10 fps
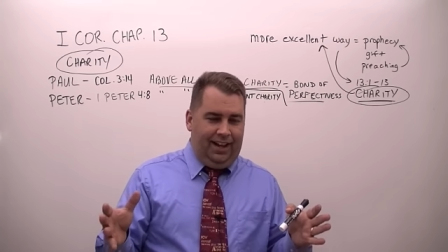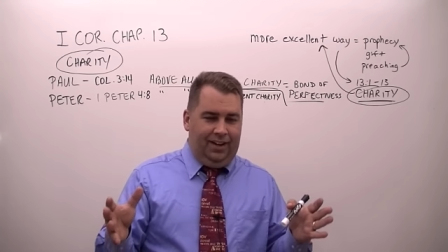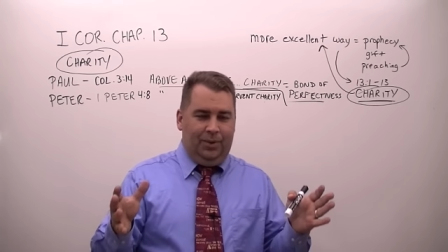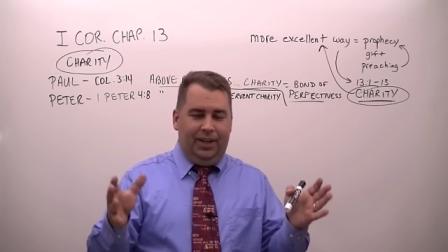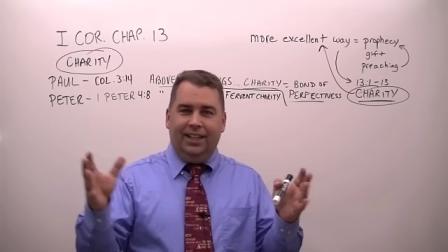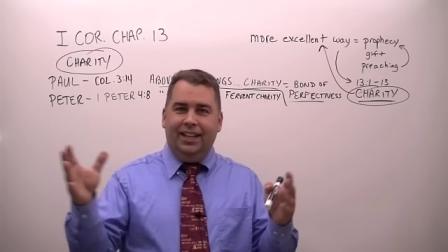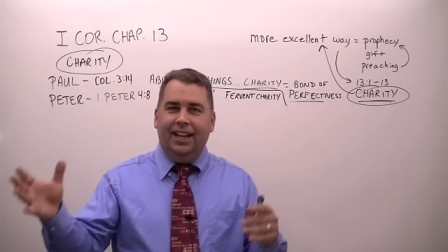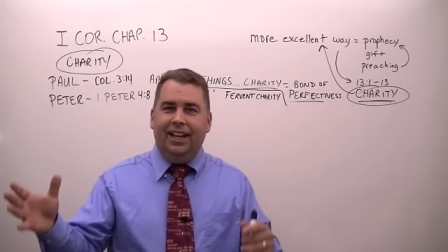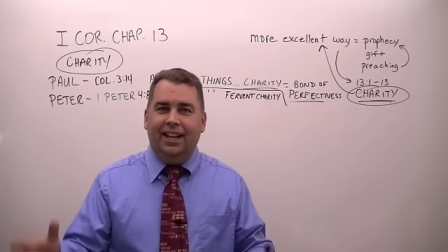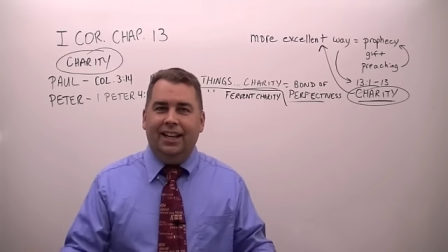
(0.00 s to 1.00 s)
and when he
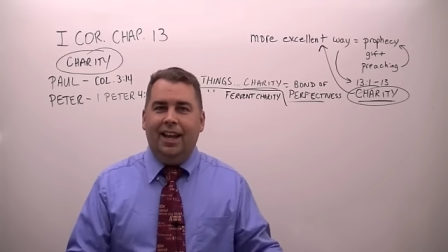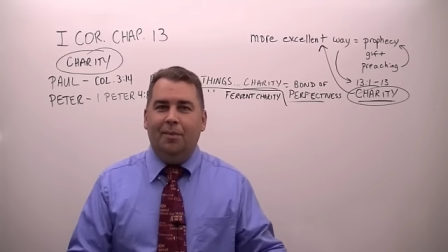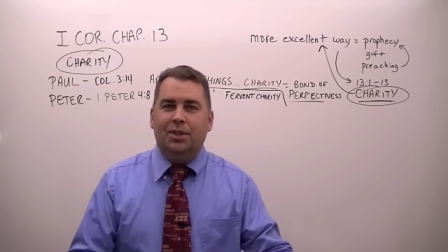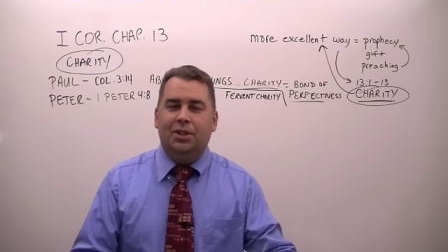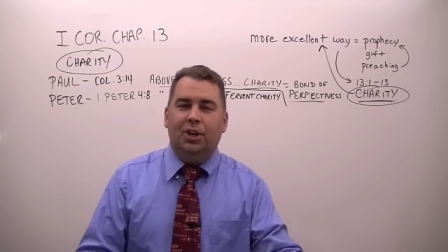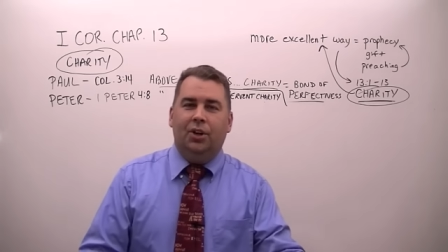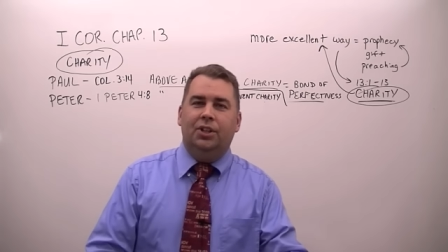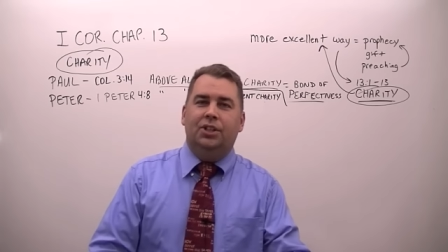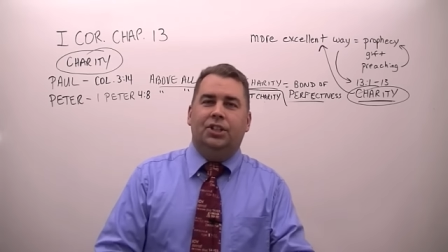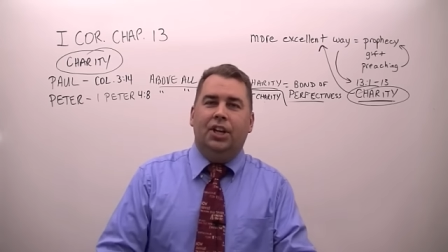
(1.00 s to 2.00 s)
did, he named his
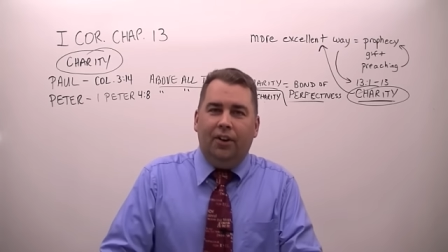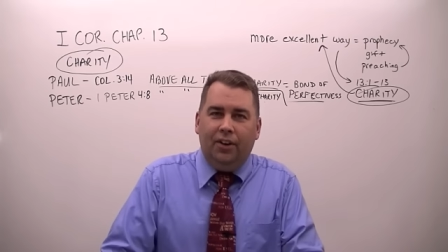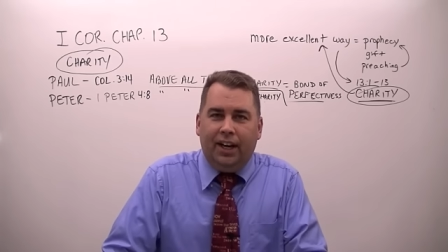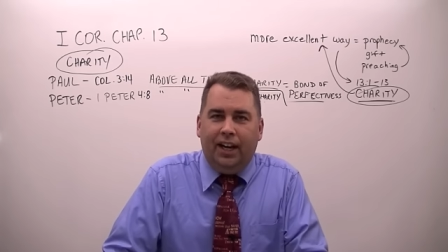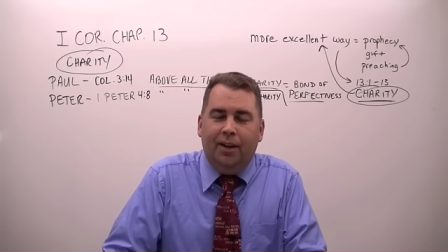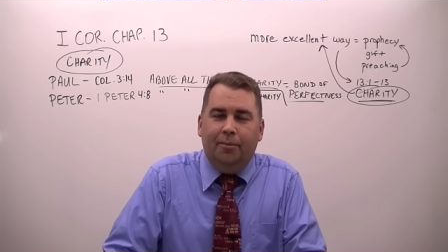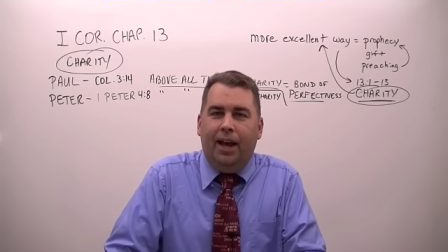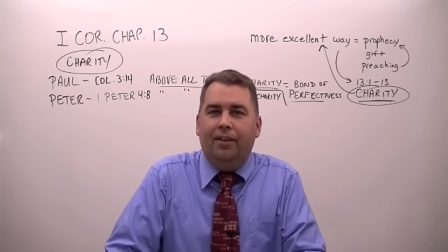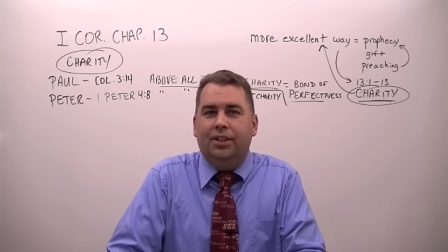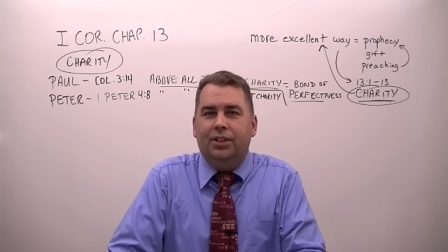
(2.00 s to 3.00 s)
church Charity
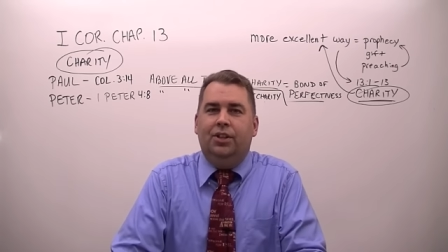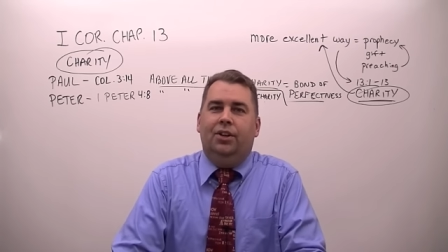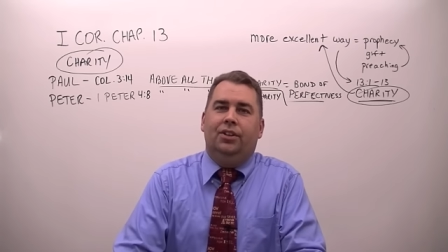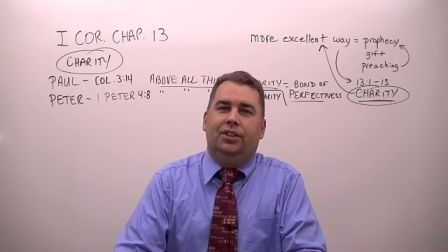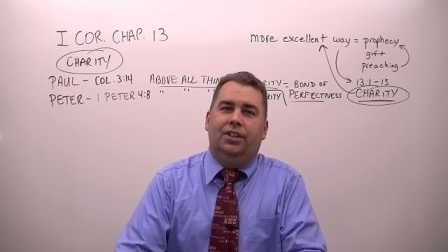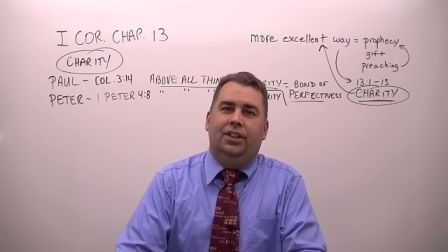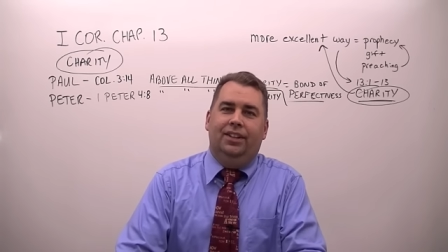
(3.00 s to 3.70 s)
Baptist Church.